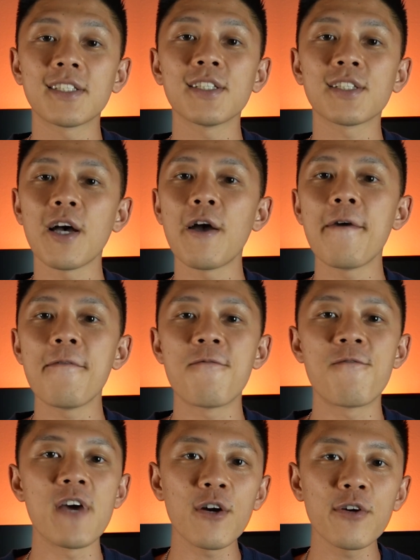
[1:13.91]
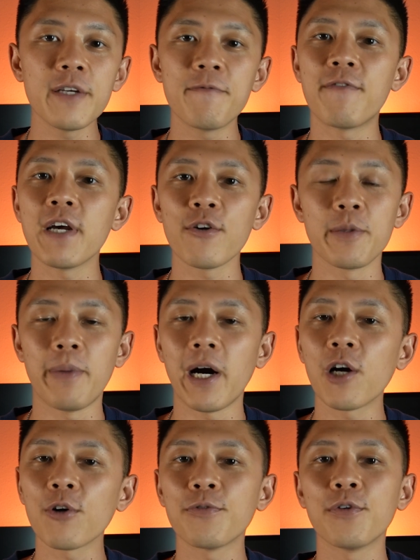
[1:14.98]
is a very, very
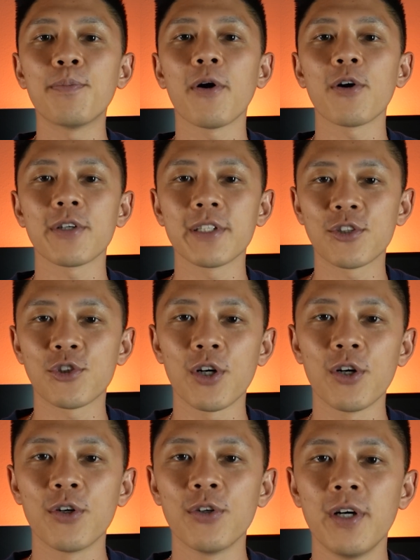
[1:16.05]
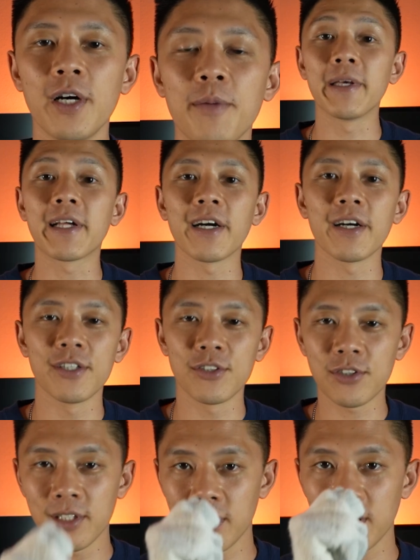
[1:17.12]
powerful part of the show
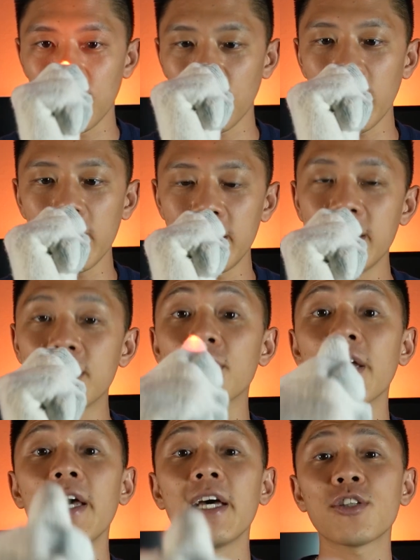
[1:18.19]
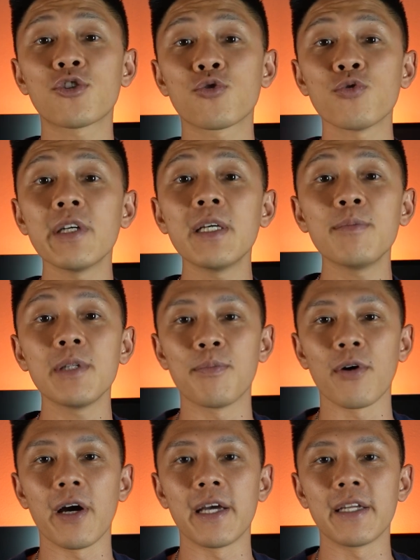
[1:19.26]
because the light is extremely
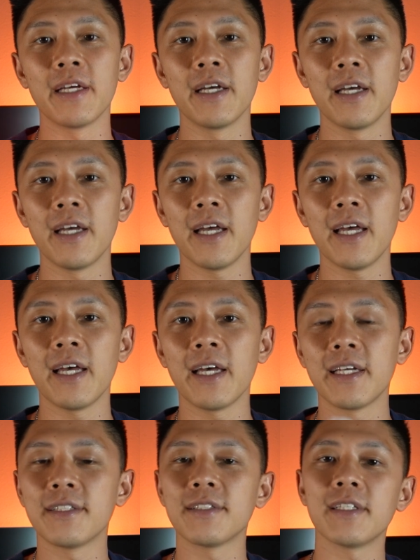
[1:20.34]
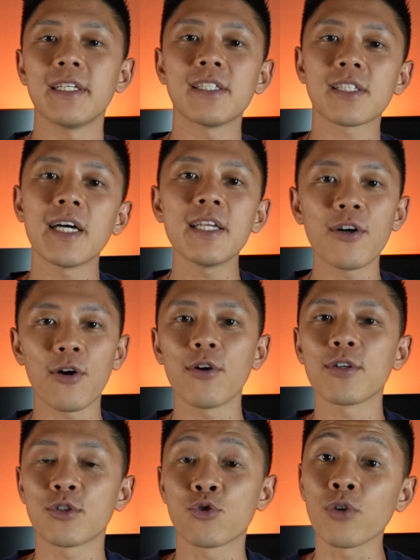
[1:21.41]
bright and it's kind of
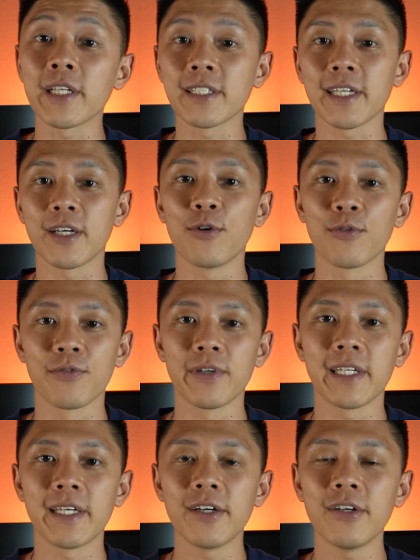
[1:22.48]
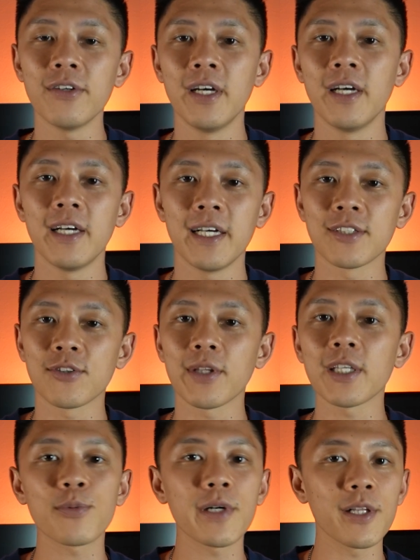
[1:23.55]
hard to translate over video, and so
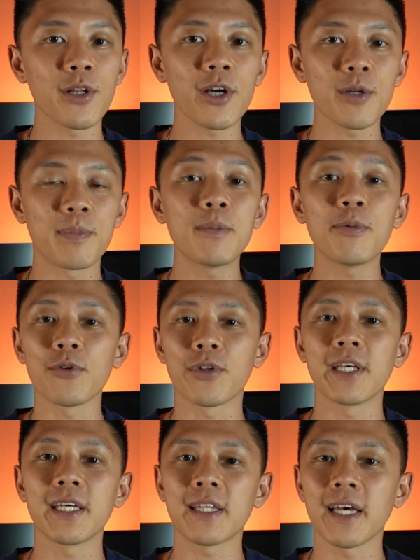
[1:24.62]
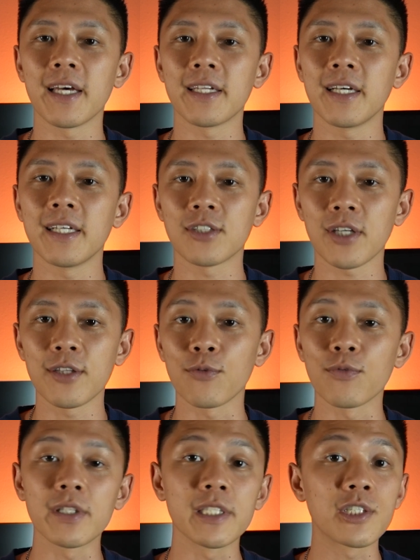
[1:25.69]
that's why a lot of people think that it's either
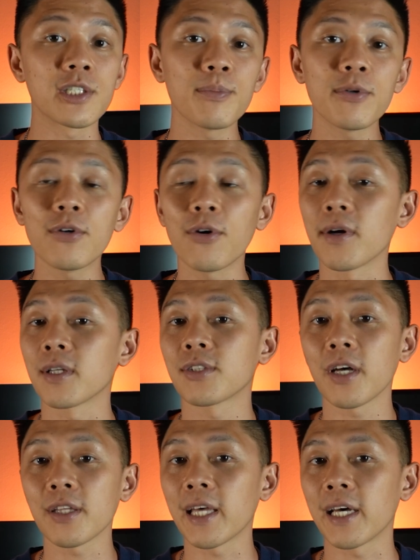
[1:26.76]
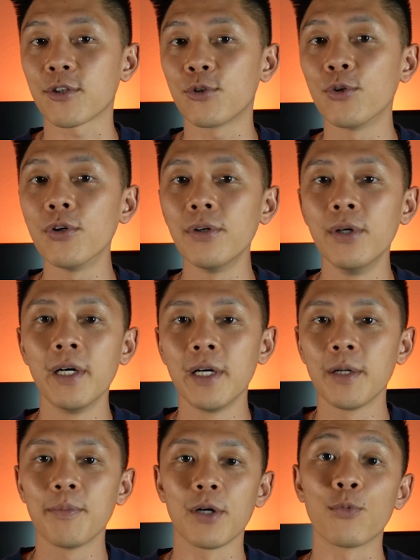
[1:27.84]
really simple or it's not that cool.
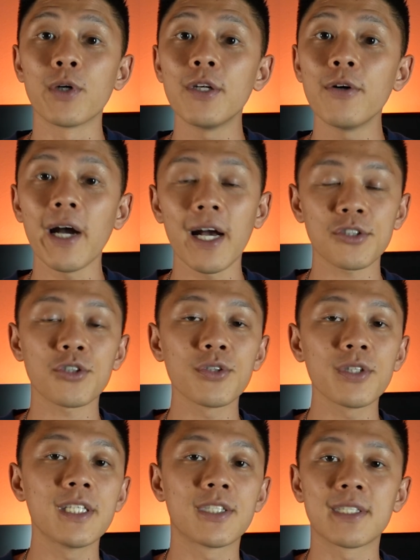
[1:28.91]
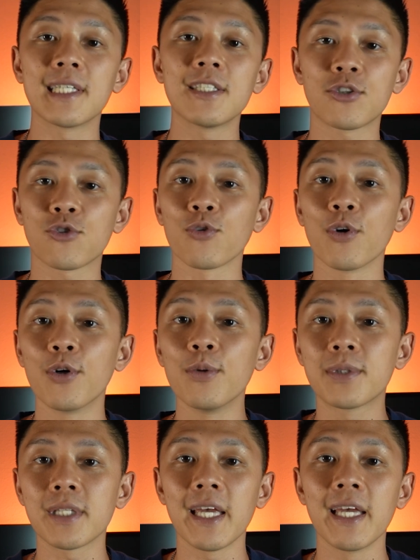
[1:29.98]
But when you actually see
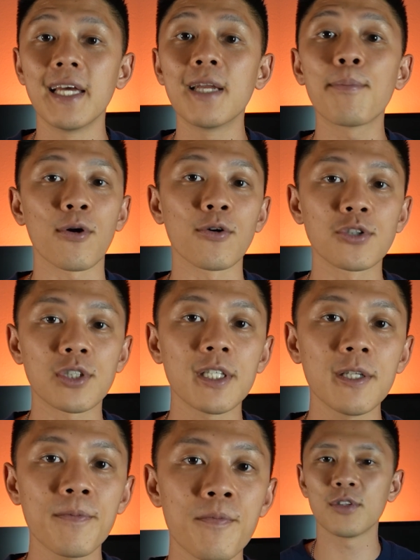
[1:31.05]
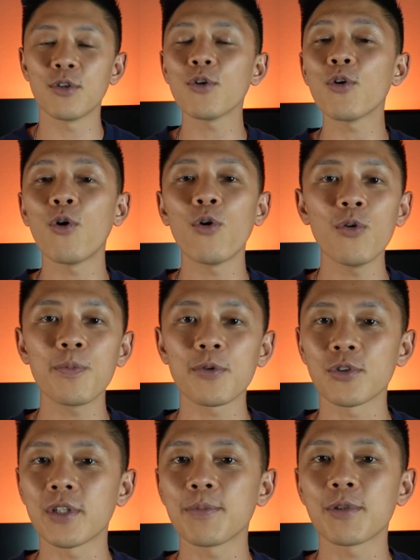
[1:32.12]
strobes in person, your whole
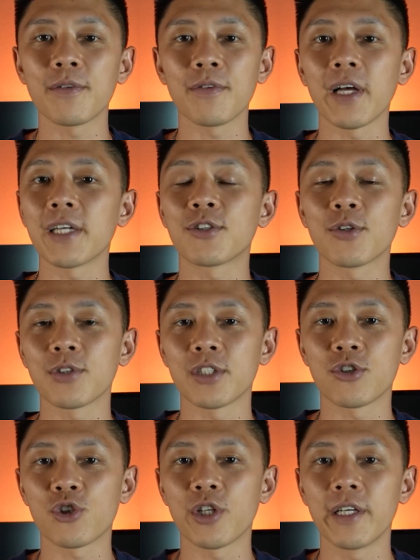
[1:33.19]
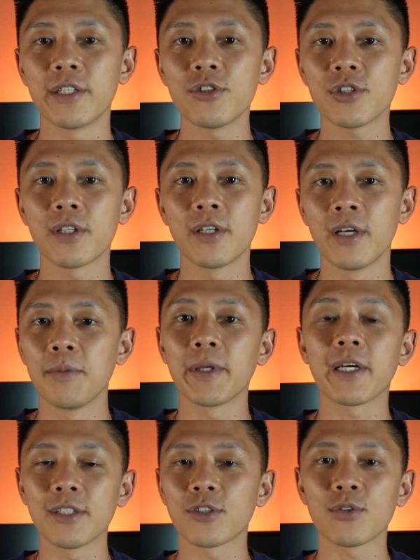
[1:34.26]
perception of light shows is changed,
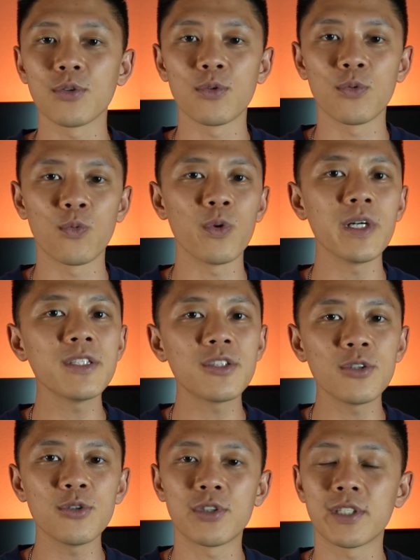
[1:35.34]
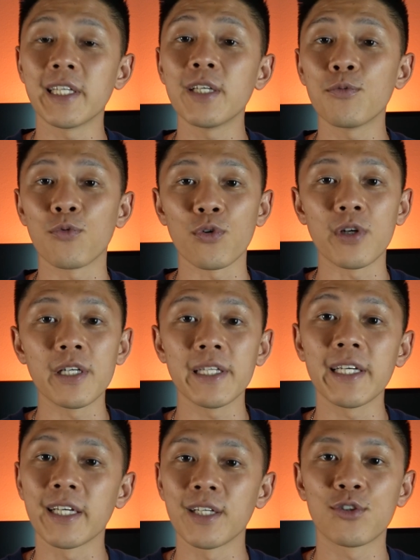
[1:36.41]
because once you see
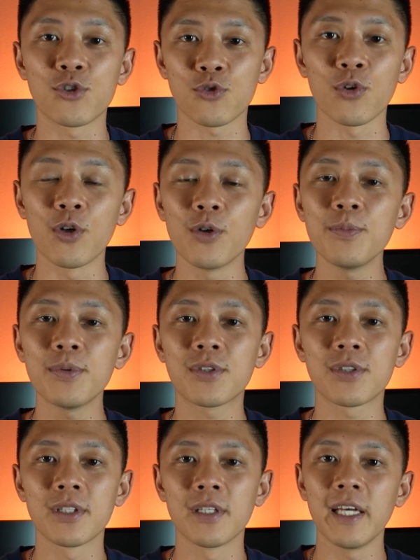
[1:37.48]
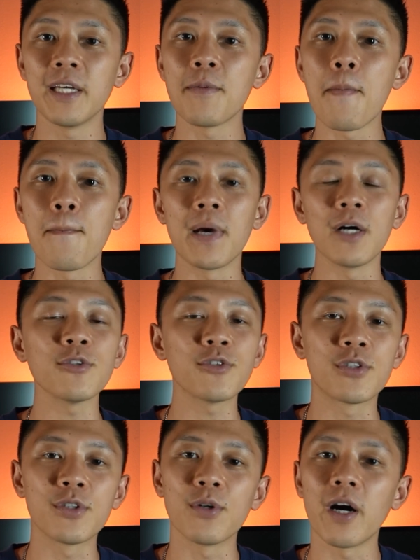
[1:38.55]
really good strobes, it
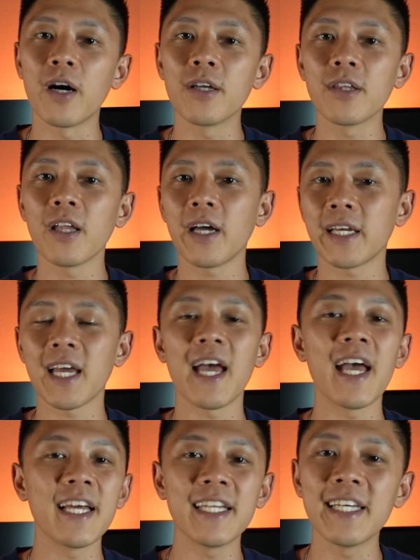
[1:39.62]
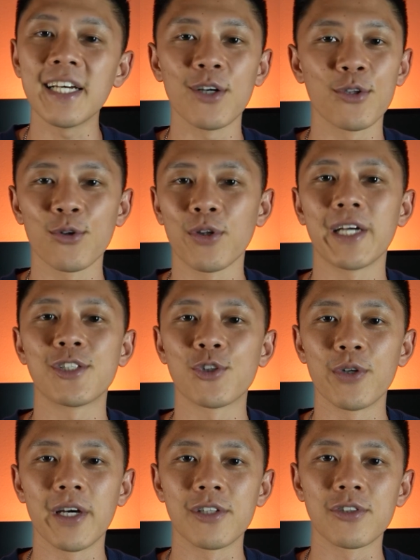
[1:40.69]
melts you unlike any other light show
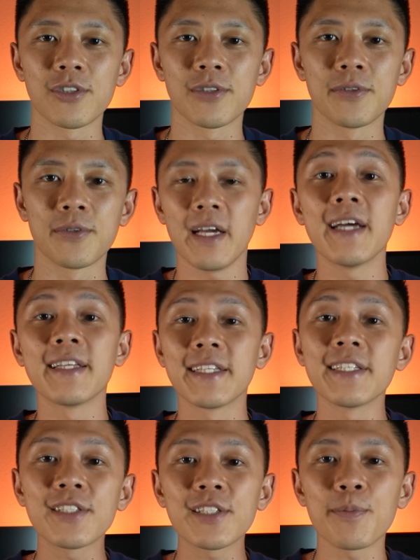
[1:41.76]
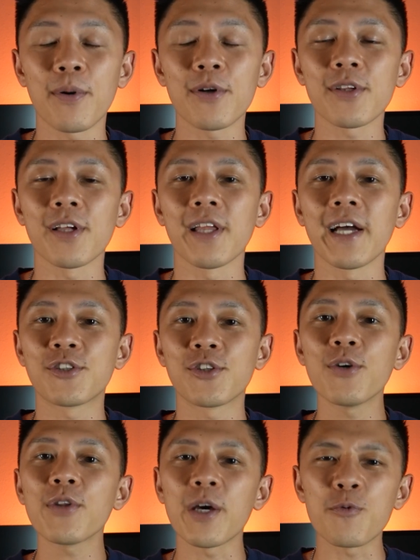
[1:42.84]
does. And this is the part of the light
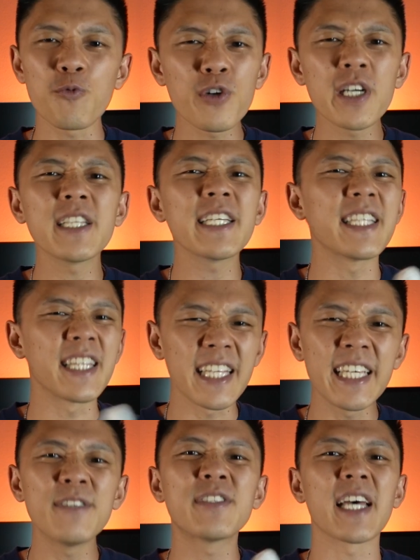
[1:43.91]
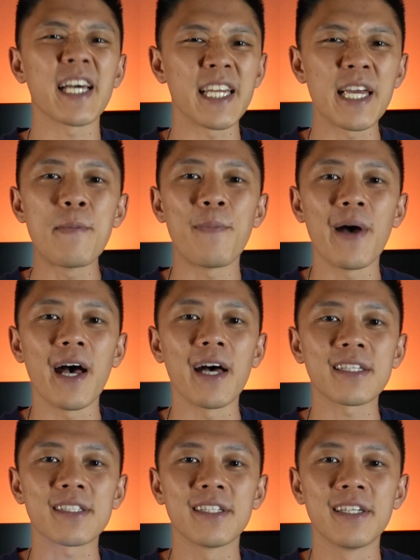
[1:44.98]
show that really leaves that
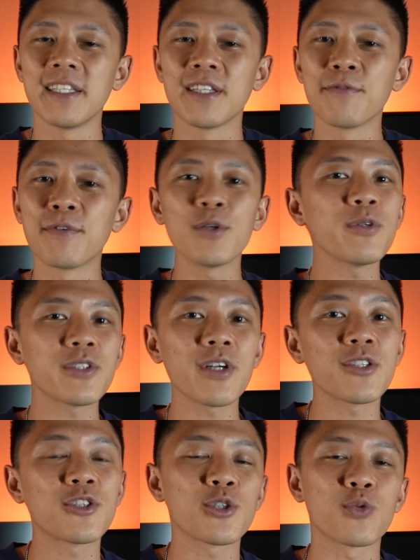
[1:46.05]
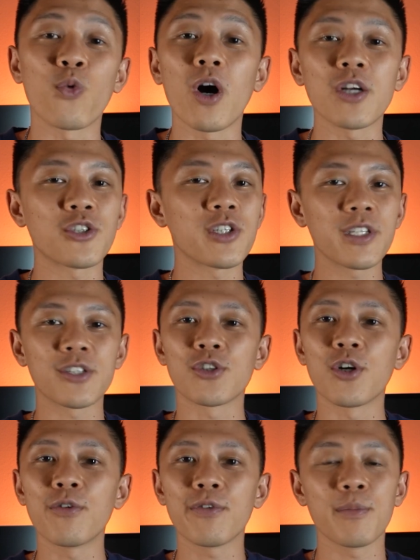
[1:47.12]
impact. The viewer is not just watching the
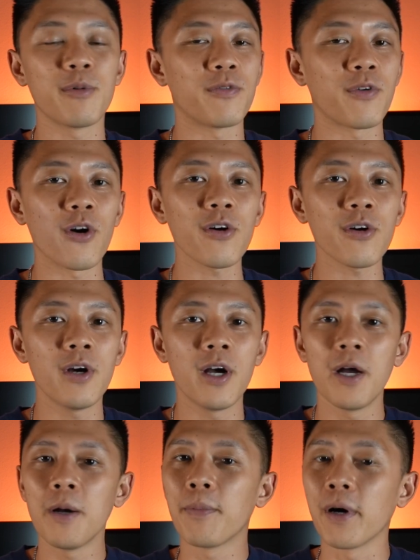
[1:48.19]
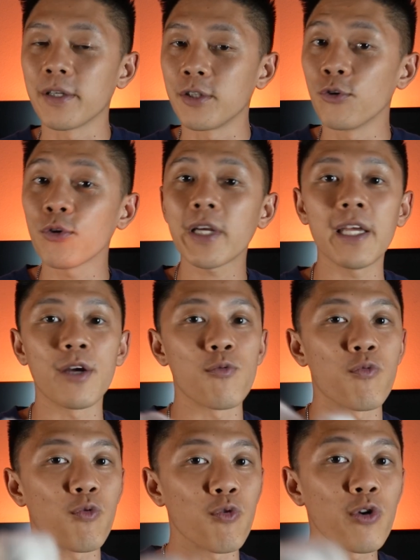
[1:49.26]
show from afar, but you're getting
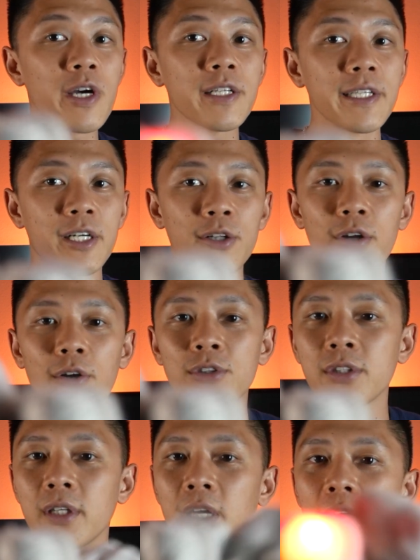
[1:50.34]
really close.